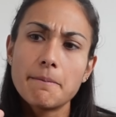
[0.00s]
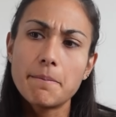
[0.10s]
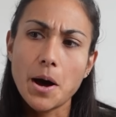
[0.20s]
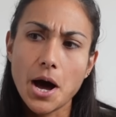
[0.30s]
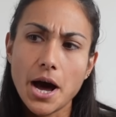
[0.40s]

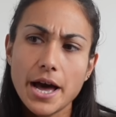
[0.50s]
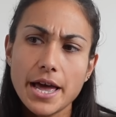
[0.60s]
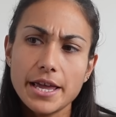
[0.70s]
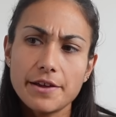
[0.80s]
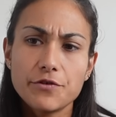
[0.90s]
but
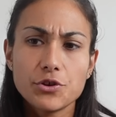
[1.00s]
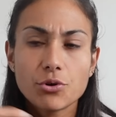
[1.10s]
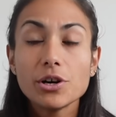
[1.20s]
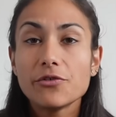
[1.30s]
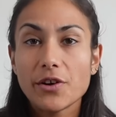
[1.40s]
if you
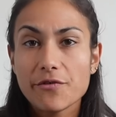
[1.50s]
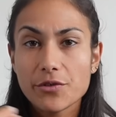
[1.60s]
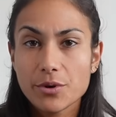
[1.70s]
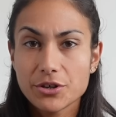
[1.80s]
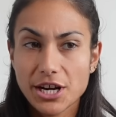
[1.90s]
qualify for
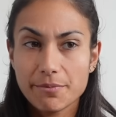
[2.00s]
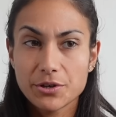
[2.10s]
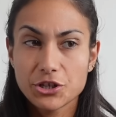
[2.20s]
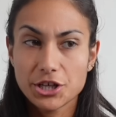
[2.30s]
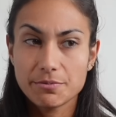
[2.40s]
the World
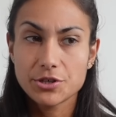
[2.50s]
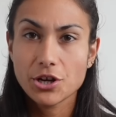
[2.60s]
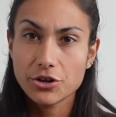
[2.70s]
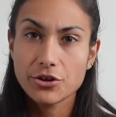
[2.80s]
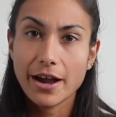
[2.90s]
Championships,
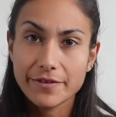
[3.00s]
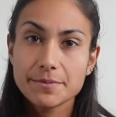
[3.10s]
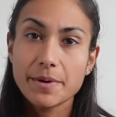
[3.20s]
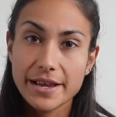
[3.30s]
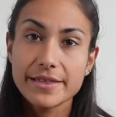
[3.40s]
don't you have
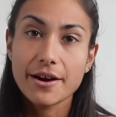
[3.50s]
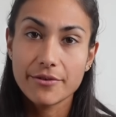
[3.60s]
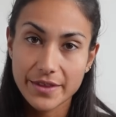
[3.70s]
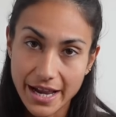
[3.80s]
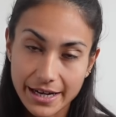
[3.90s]
to pay there
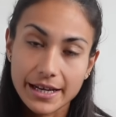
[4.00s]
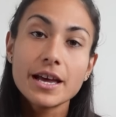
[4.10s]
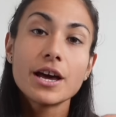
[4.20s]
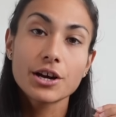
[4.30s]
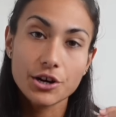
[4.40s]
and then?
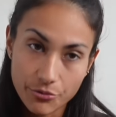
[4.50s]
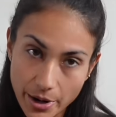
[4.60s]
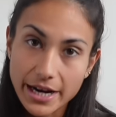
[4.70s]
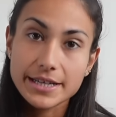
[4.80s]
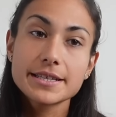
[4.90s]

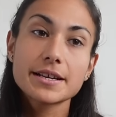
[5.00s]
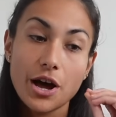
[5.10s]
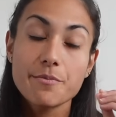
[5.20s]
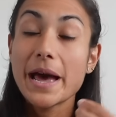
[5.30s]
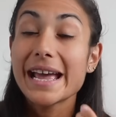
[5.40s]
Correct.
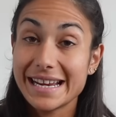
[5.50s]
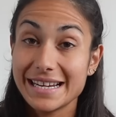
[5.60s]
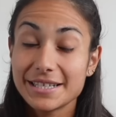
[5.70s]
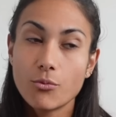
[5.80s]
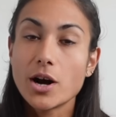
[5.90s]
I
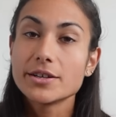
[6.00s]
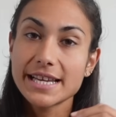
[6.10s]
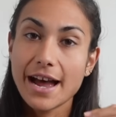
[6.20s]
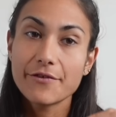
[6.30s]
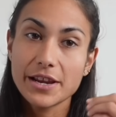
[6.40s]
paid whilst
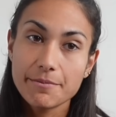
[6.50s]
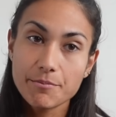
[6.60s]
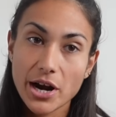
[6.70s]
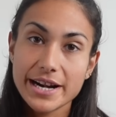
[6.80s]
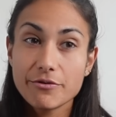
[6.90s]
having in
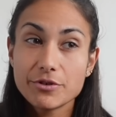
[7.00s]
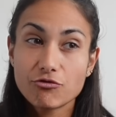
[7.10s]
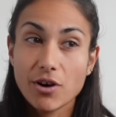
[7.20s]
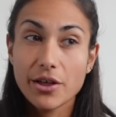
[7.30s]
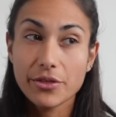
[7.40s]
mind I would
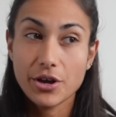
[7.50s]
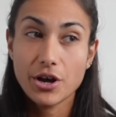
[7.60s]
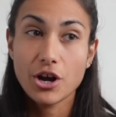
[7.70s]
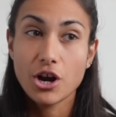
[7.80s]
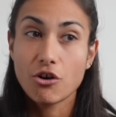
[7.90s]

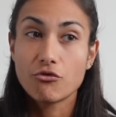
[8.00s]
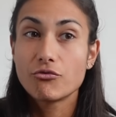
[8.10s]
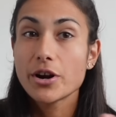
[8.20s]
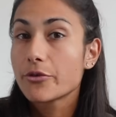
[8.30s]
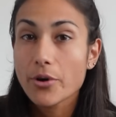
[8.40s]
rather
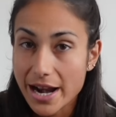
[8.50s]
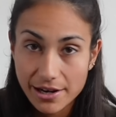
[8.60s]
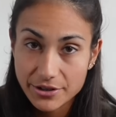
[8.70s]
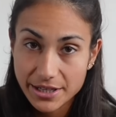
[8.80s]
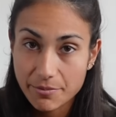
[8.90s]
regret
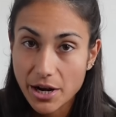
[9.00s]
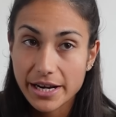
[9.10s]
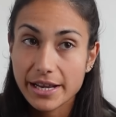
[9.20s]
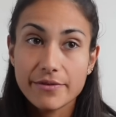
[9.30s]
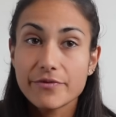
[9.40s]
losing
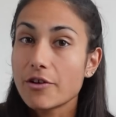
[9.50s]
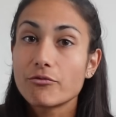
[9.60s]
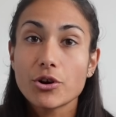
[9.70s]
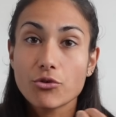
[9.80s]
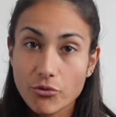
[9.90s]
money than
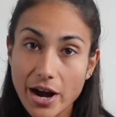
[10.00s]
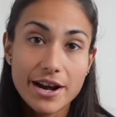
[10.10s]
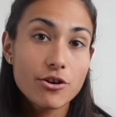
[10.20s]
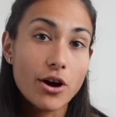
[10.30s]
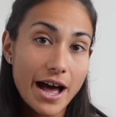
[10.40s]

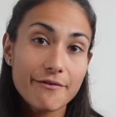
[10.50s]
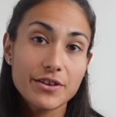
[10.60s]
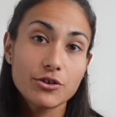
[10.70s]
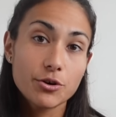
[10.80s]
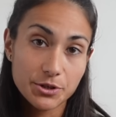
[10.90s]
regret not
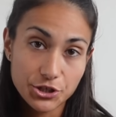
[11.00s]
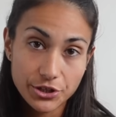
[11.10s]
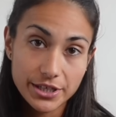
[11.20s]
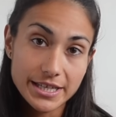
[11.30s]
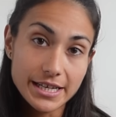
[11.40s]
having the
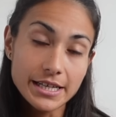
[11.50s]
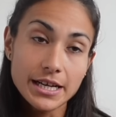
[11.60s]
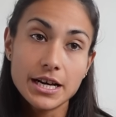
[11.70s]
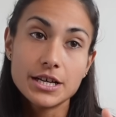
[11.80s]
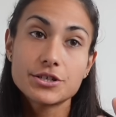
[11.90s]
opportunity.
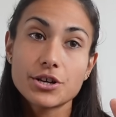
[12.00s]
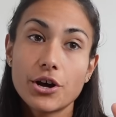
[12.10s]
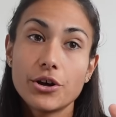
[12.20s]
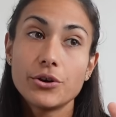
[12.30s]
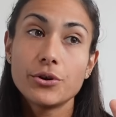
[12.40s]

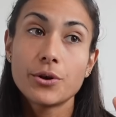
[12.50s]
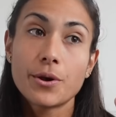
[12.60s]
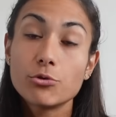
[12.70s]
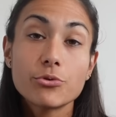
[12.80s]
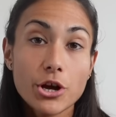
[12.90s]
So
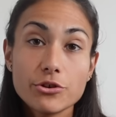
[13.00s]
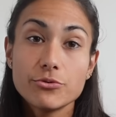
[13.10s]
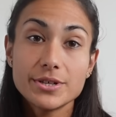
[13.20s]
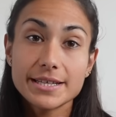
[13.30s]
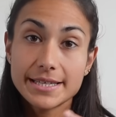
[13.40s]
although
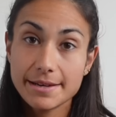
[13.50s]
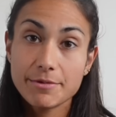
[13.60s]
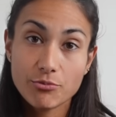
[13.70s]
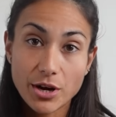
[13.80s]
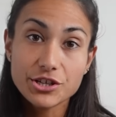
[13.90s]
you did see
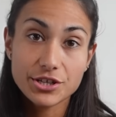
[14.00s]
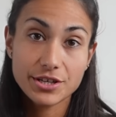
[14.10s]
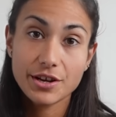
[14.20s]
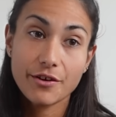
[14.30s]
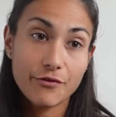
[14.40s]
me
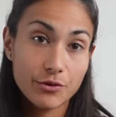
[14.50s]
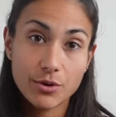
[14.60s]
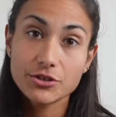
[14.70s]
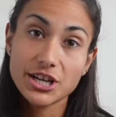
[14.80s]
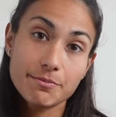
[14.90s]
register for the
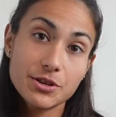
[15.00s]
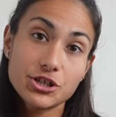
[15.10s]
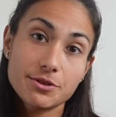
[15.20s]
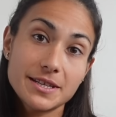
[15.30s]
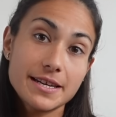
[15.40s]
World
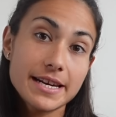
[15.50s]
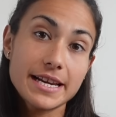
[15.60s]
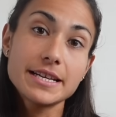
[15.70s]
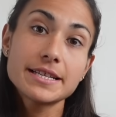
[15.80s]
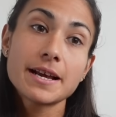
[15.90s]
Championships in
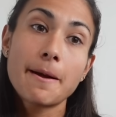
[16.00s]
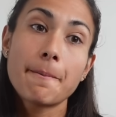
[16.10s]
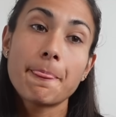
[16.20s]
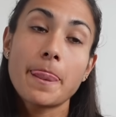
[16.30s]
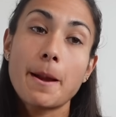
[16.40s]
Nice,
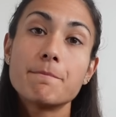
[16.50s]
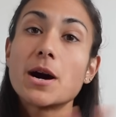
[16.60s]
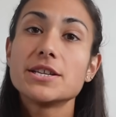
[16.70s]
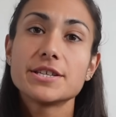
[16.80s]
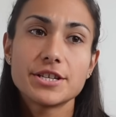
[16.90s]

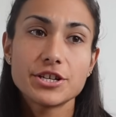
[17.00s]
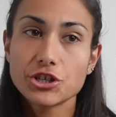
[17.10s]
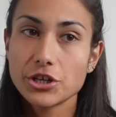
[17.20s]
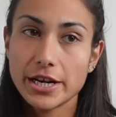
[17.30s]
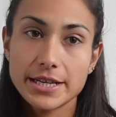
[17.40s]
my
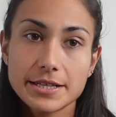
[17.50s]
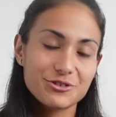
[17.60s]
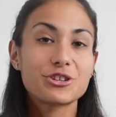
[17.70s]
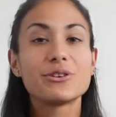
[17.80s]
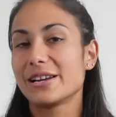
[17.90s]
decision is
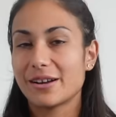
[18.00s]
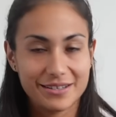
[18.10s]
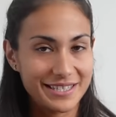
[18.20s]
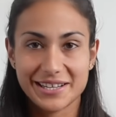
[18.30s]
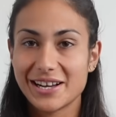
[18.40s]
truly
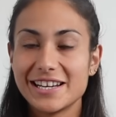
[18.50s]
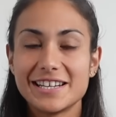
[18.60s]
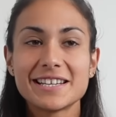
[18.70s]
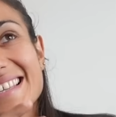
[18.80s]
undecided.